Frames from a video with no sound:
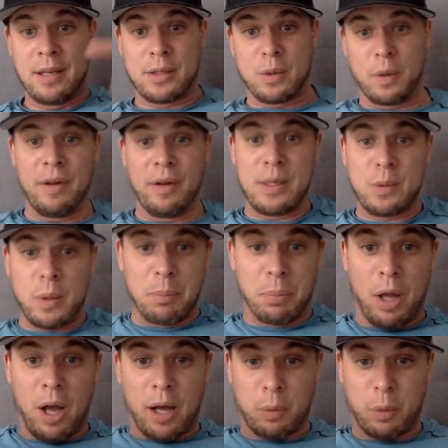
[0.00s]
So even as we
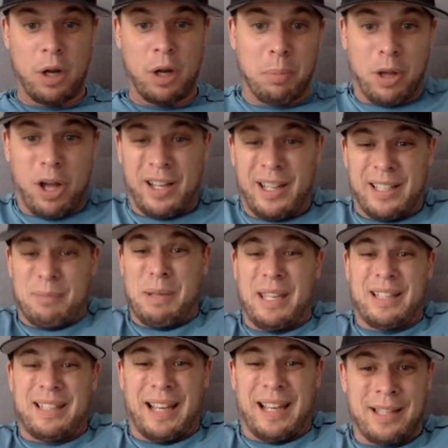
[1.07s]
block, we're not blocking to be
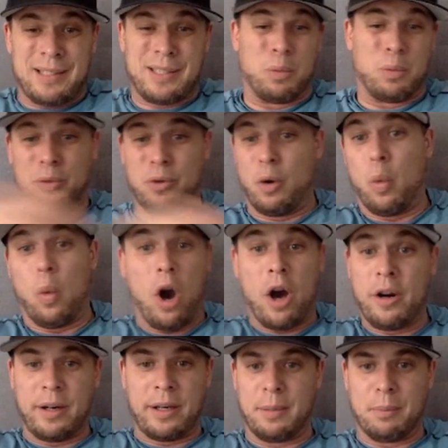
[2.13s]
tight so no
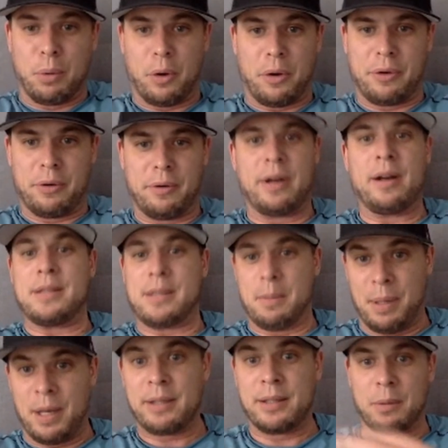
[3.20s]
water can pour through there. It's a
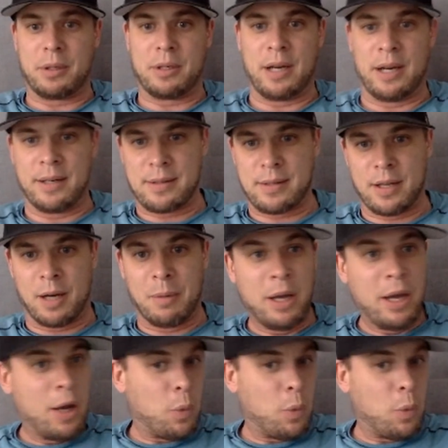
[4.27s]
puck that we're trying to stop.